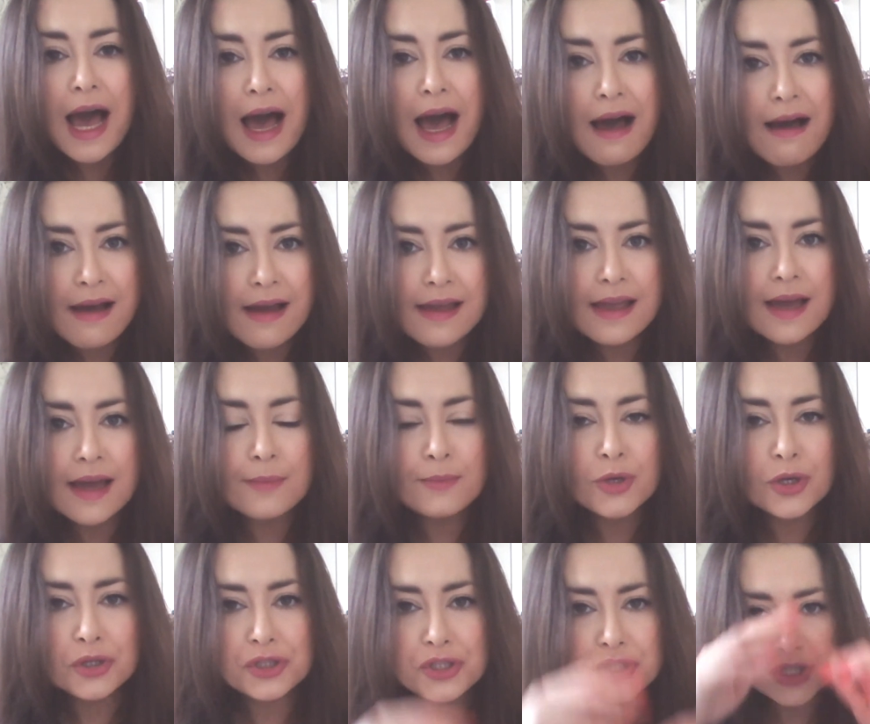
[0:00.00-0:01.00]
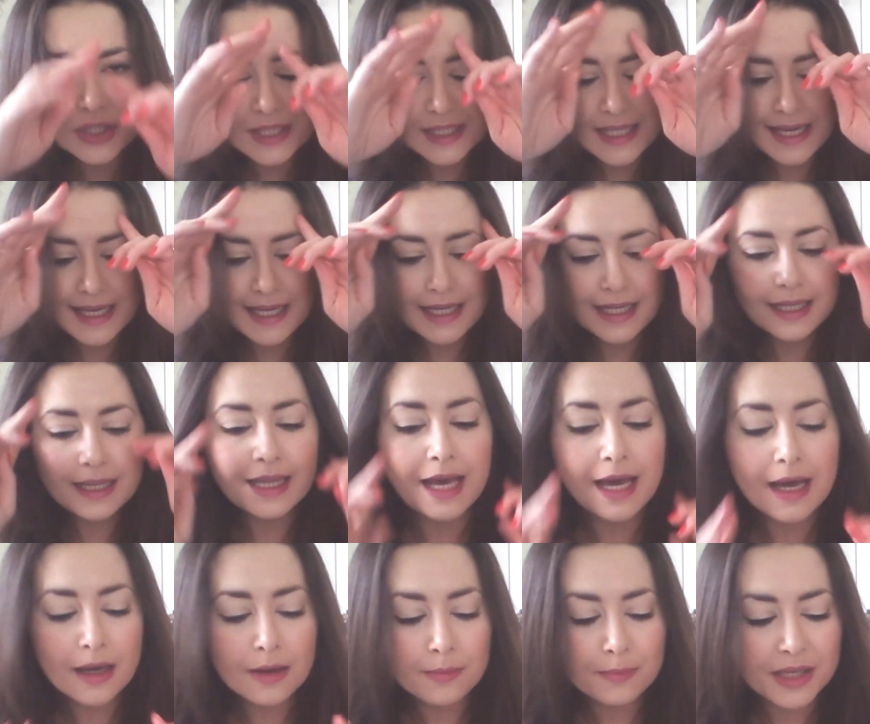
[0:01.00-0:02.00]
I am not just saying
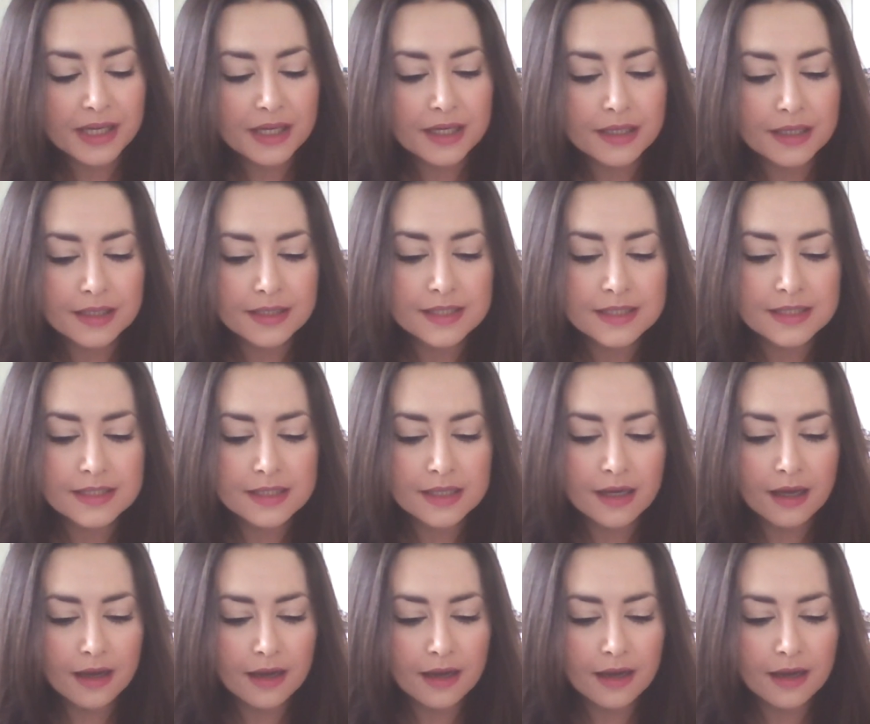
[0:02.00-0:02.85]
that because,